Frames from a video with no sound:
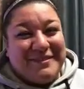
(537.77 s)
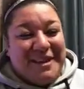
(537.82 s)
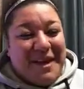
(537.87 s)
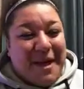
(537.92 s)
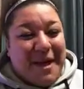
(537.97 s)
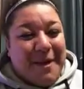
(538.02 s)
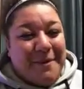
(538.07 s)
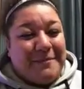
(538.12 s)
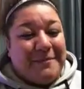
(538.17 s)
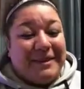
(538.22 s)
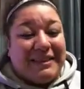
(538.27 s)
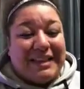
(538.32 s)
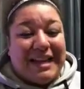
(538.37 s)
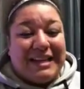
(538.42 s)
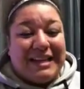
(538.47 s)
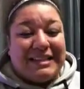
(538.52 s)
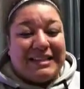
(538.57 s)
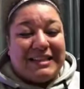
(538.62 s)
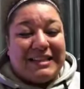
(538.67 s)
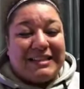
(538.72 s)
Yeah, but
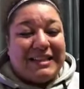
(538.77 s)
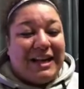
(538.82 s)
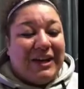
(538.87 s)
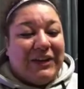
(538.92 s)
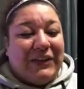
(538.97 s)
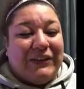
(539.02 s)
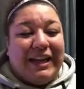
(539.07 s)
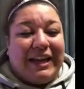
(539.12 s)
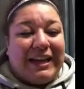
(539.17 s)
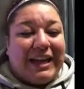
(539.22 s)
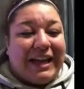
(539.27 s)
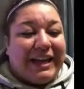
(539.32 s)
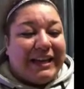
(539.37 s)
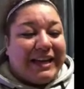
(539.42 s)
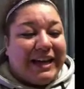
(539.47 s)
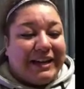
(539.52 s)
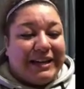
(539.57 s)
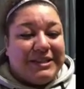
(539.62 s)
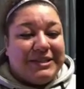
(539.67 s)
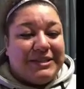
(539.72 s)
that's how
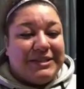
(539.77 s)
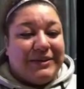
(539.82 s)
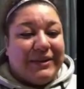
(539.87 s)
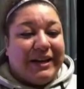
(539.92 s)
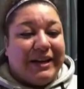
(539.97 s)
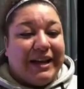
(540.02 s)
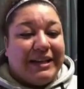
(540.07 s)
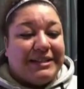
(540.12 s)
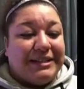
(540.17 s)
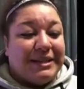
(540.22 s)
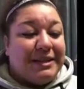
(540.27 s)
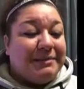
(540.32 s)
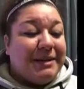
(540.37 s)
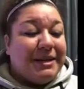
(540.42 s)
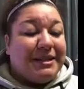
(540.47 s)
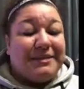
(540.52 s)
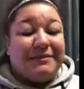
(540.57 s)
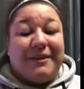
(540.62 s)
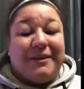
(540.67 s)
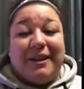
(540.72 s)
I got into it. I
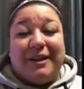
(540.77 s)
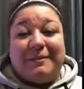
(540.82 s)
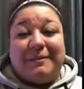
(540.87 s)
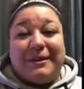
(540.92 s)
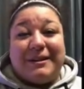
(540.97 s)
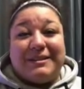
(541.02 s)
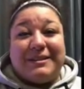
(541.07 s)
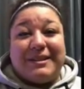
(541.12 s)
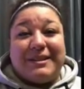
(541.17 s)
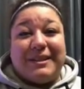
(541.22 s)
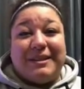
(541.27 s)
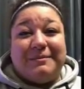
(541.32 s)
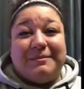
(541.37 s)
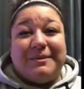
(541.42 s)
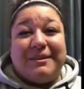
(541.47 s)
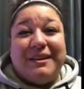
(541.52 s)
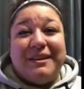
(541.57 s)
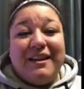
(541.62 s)
didn't make the volleyball team.